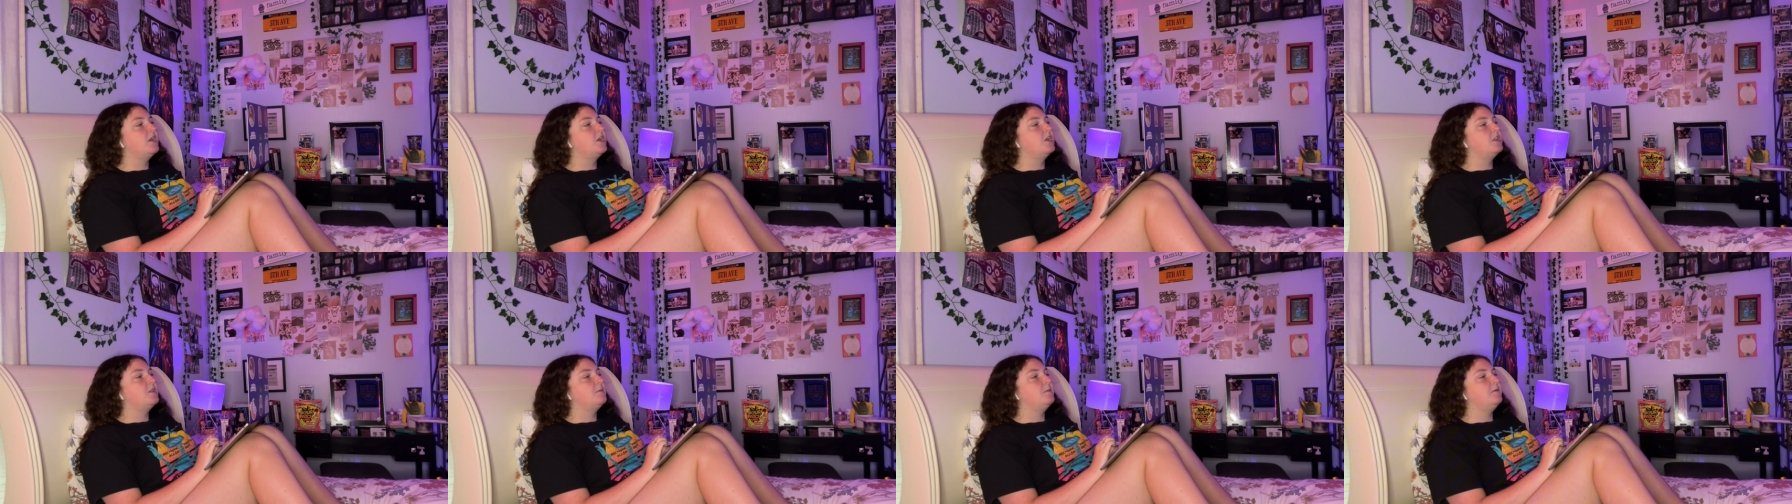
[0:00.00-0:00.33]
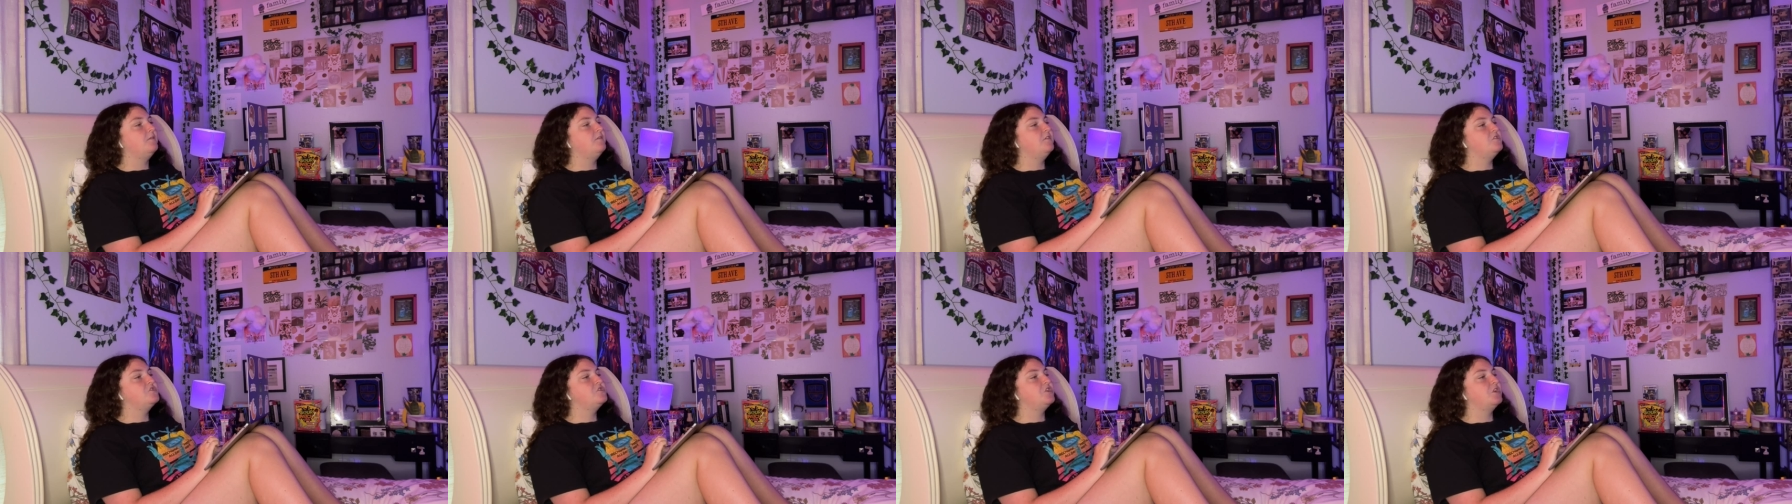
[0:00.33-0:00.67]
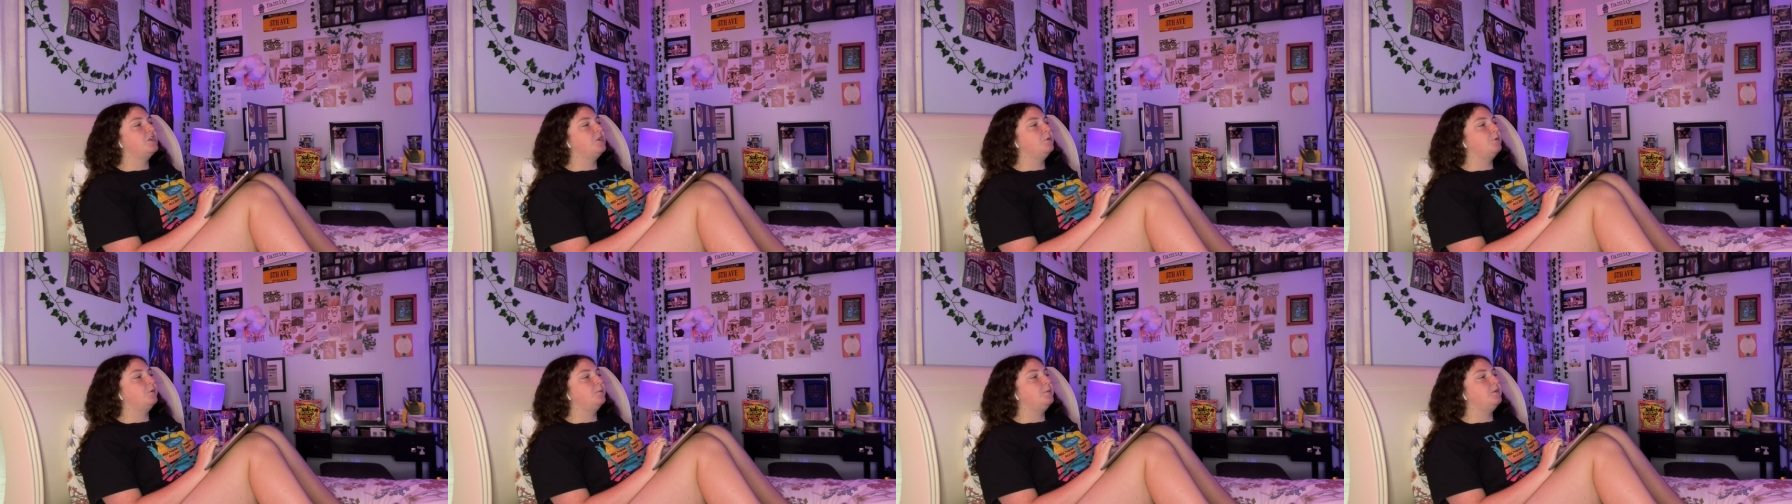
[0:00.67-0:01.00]
The moving journey
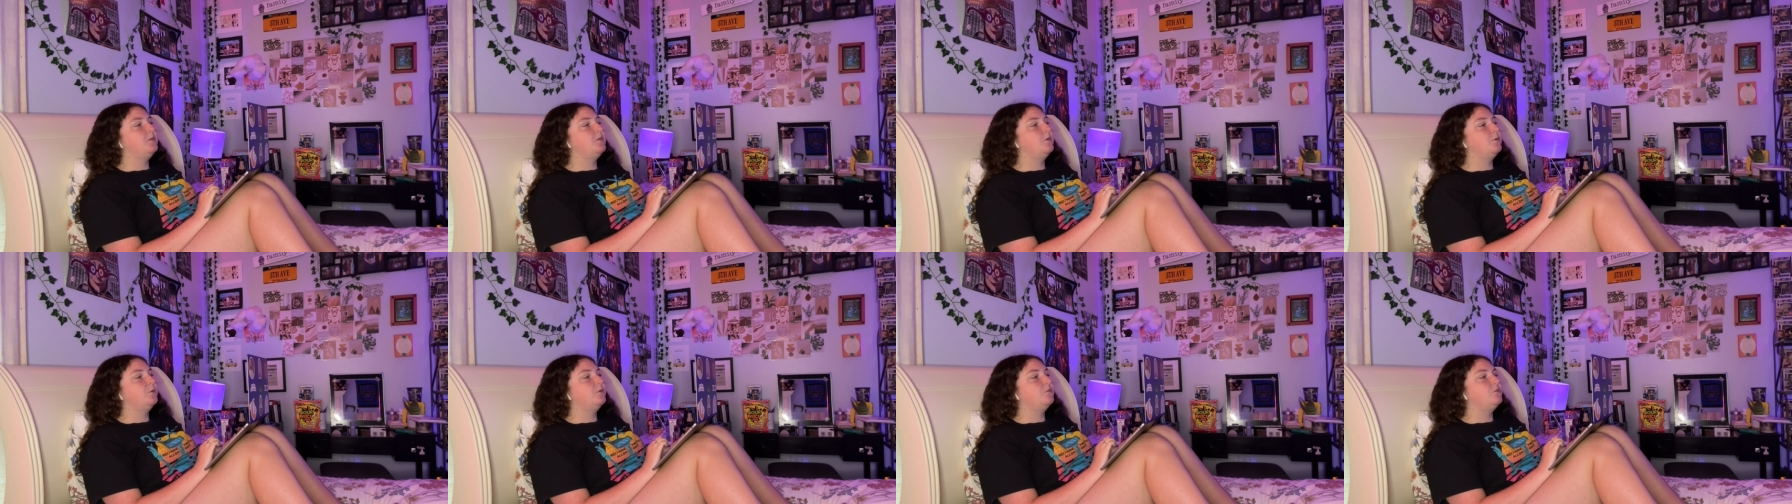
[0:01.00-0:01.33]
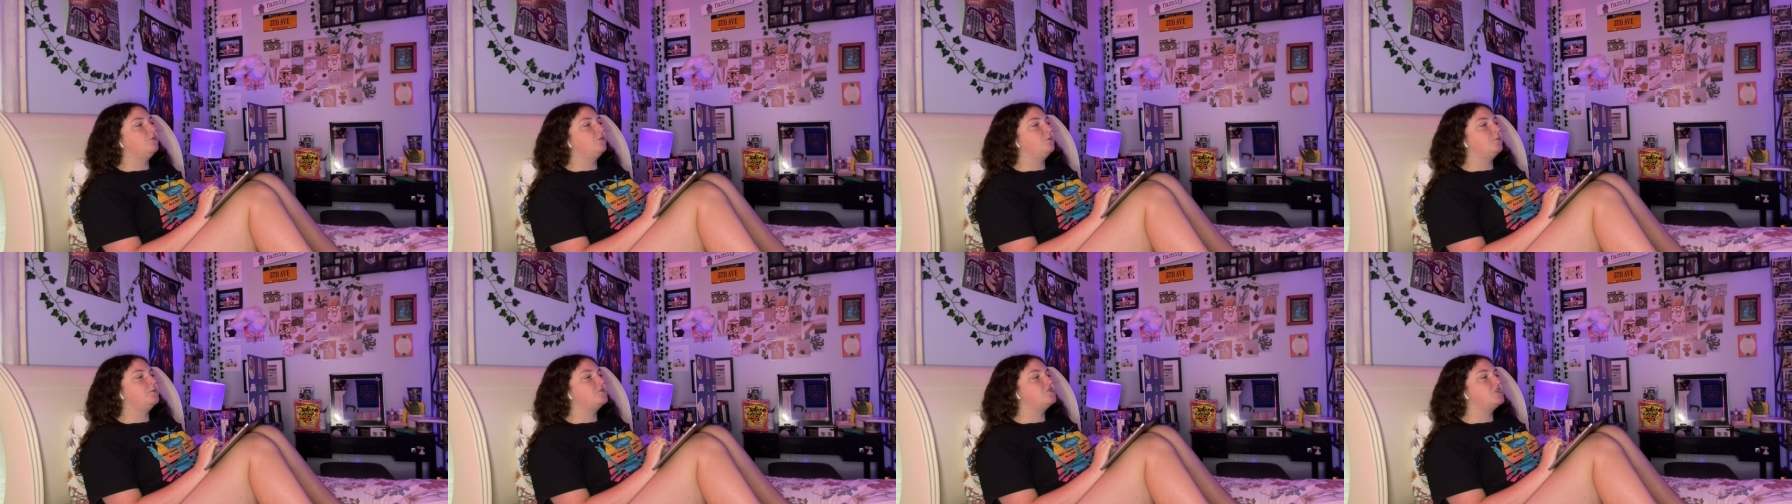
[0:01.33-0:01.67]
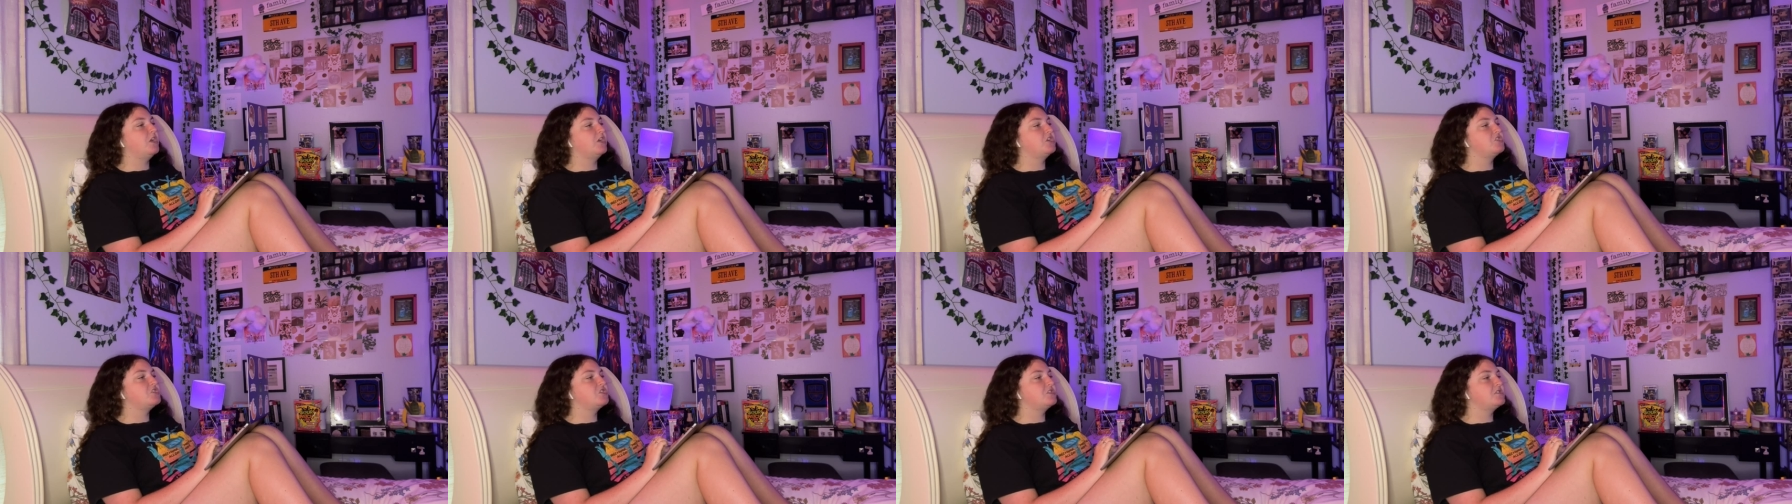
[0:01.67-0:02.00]
will be told through
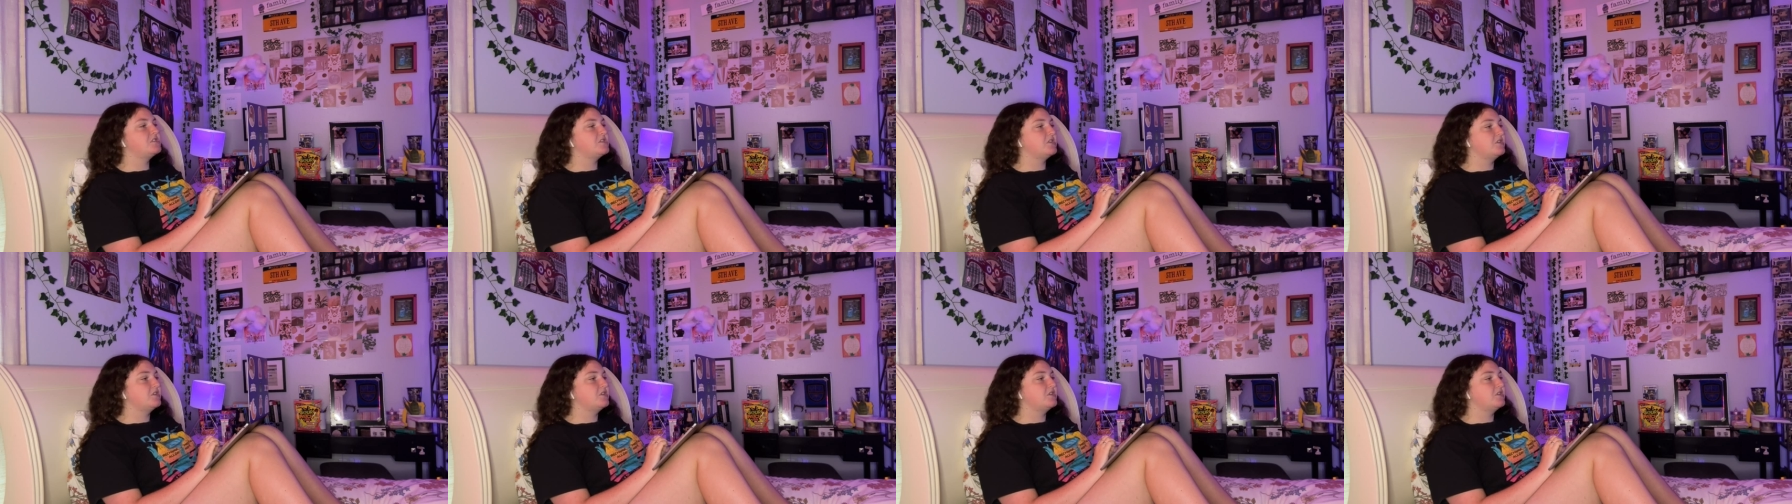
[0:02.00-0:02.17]
projections